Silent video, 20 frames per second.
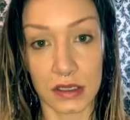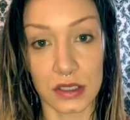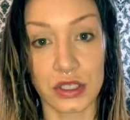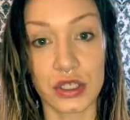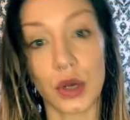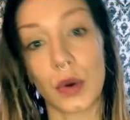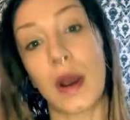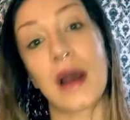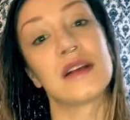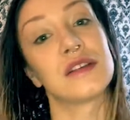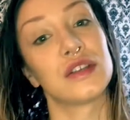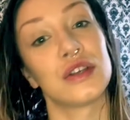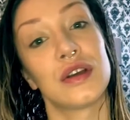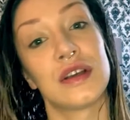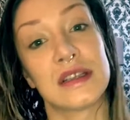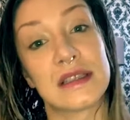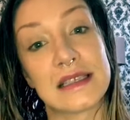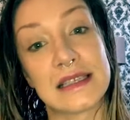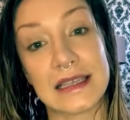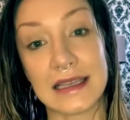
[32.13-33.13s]
So as you
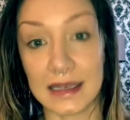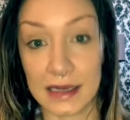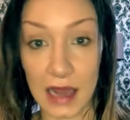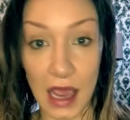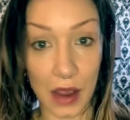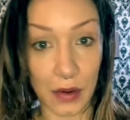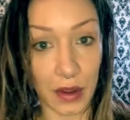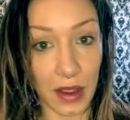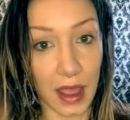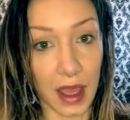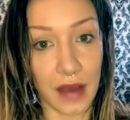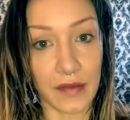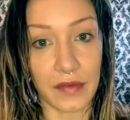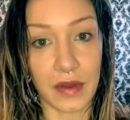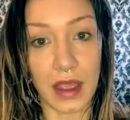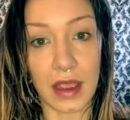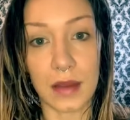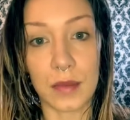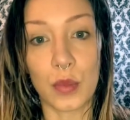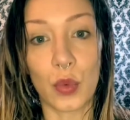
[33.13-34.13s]
can see now, I have
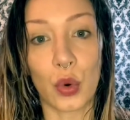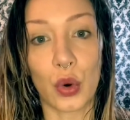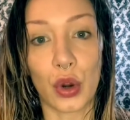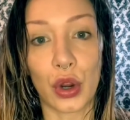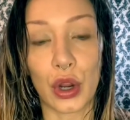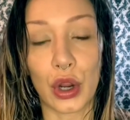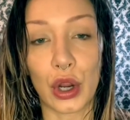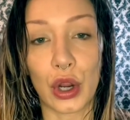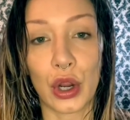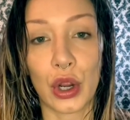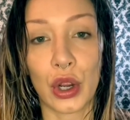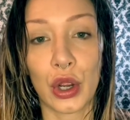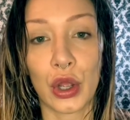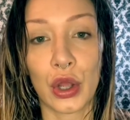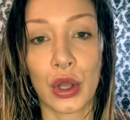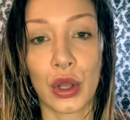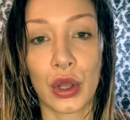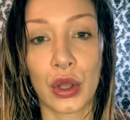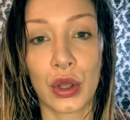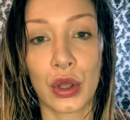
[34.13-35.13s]
a more
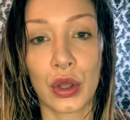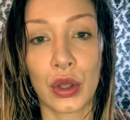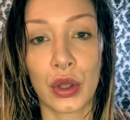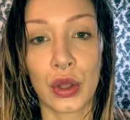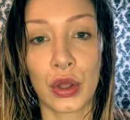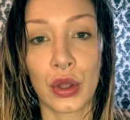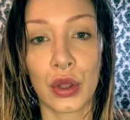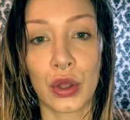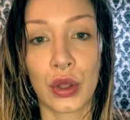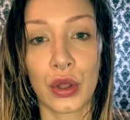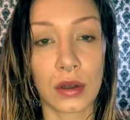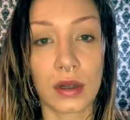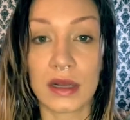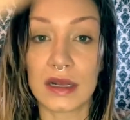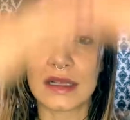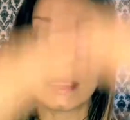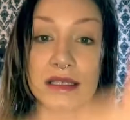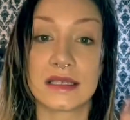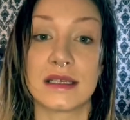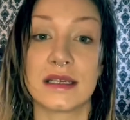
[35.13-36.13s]

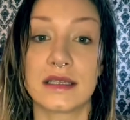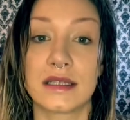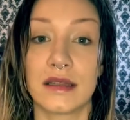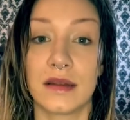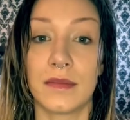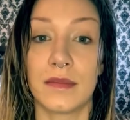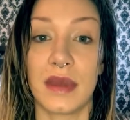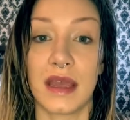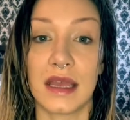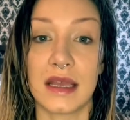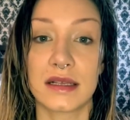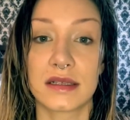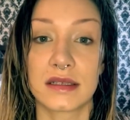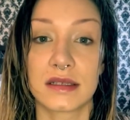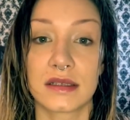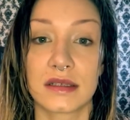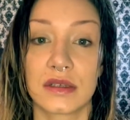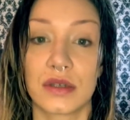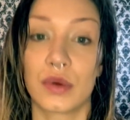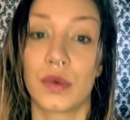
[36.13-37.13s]
consistent
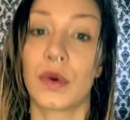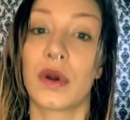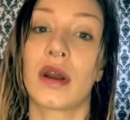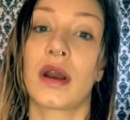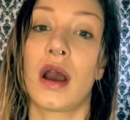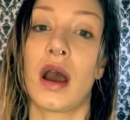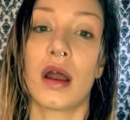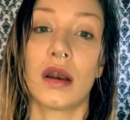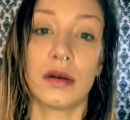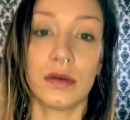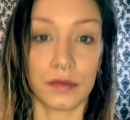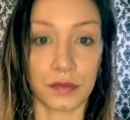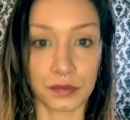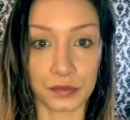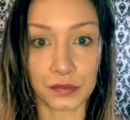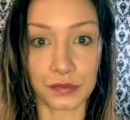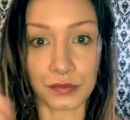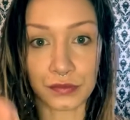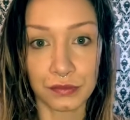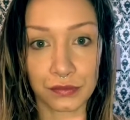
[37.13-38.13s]
base to work on.
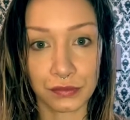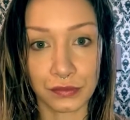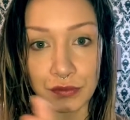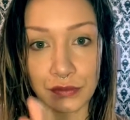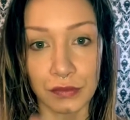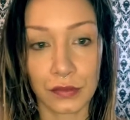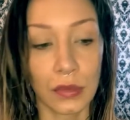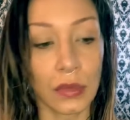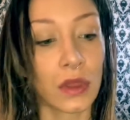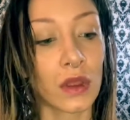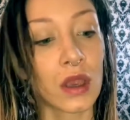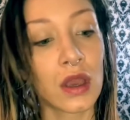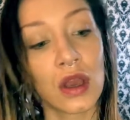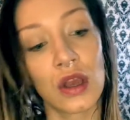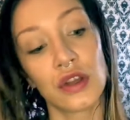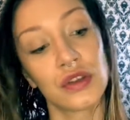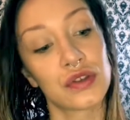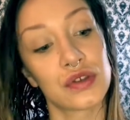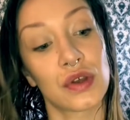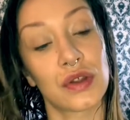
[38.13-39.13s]

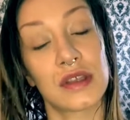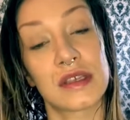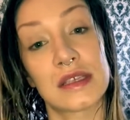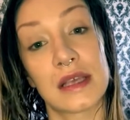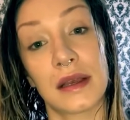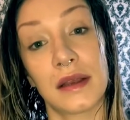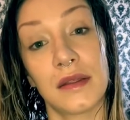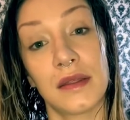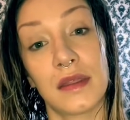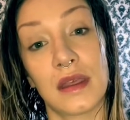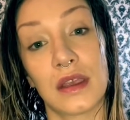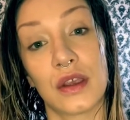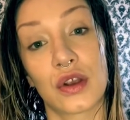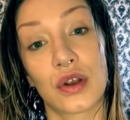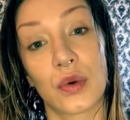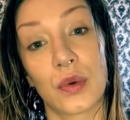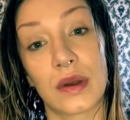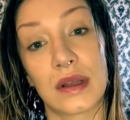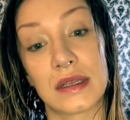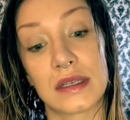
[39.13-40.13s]
So the second thing you're
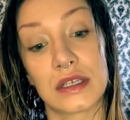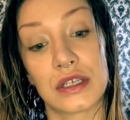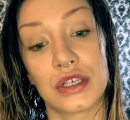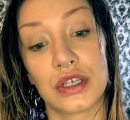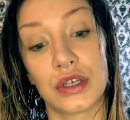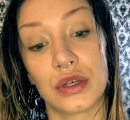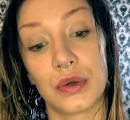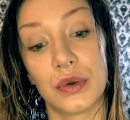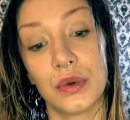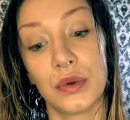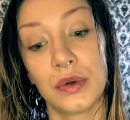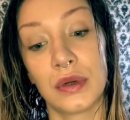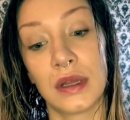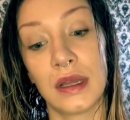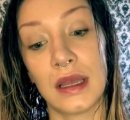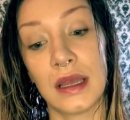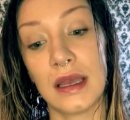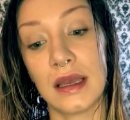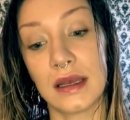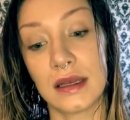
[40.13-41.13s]
going to do
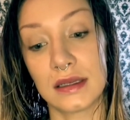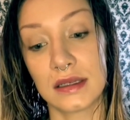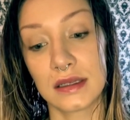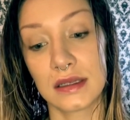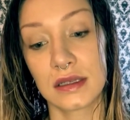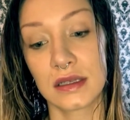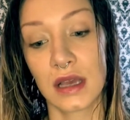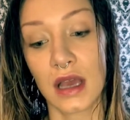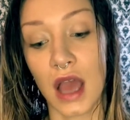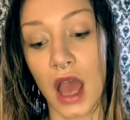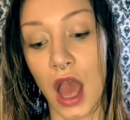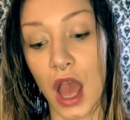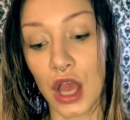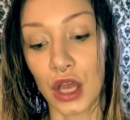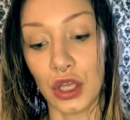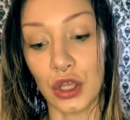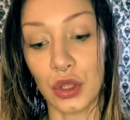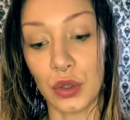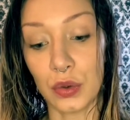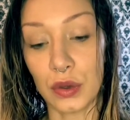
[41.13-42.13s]
is
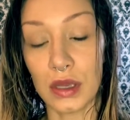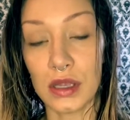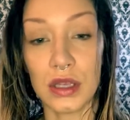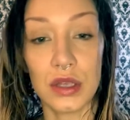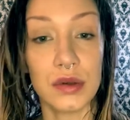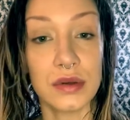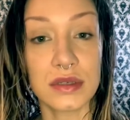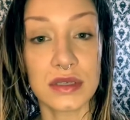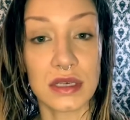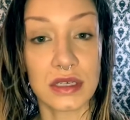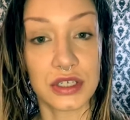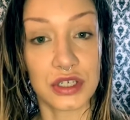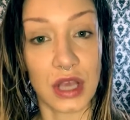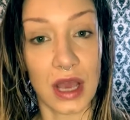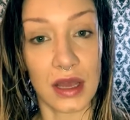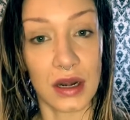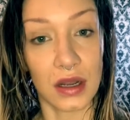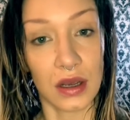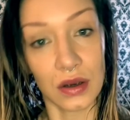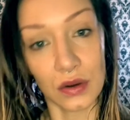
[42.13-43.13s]
you can use a
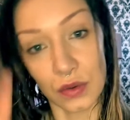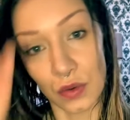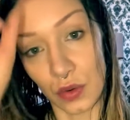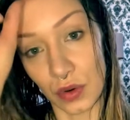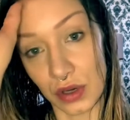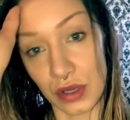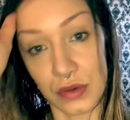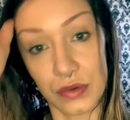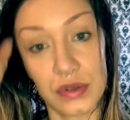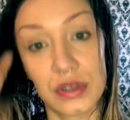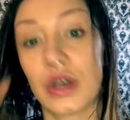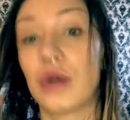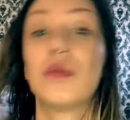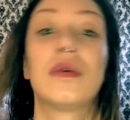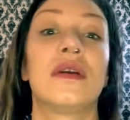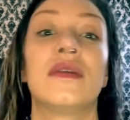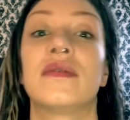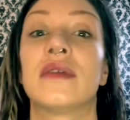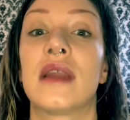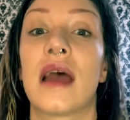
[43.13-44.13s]
shadow or you
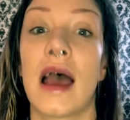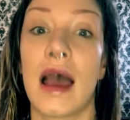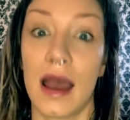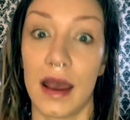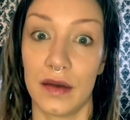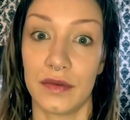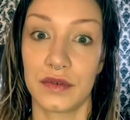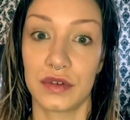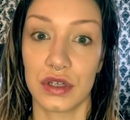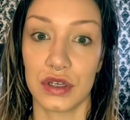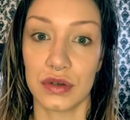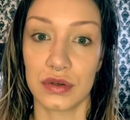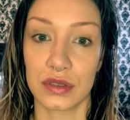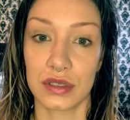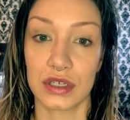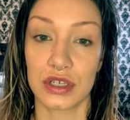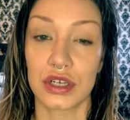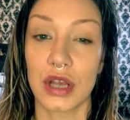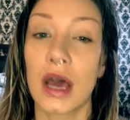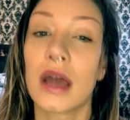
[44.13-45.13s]
don't even have to use
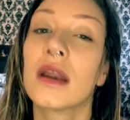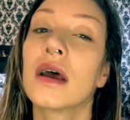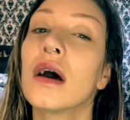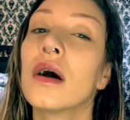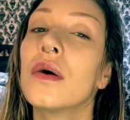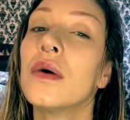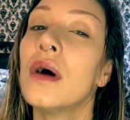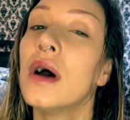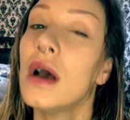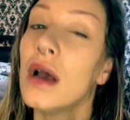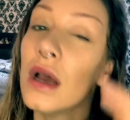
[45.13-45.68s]
a shadow.